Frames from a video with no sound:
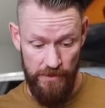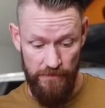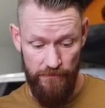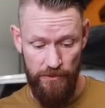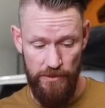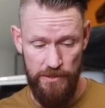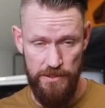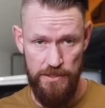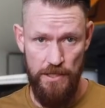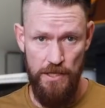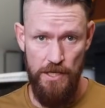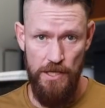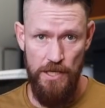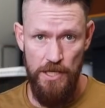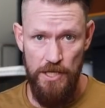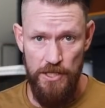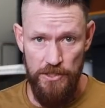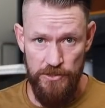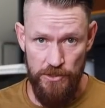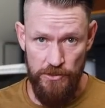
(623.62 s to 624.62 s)
difference.
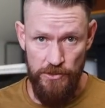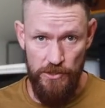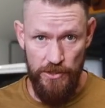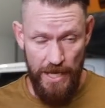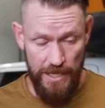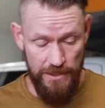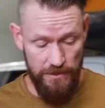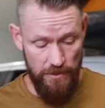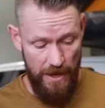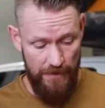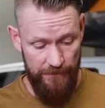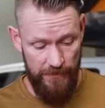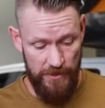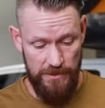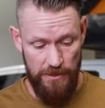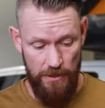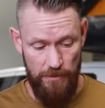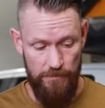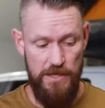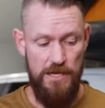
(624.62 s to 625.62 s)
So you guys will have to
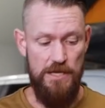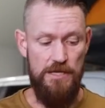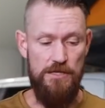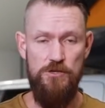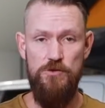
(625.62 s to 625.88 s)
tell me.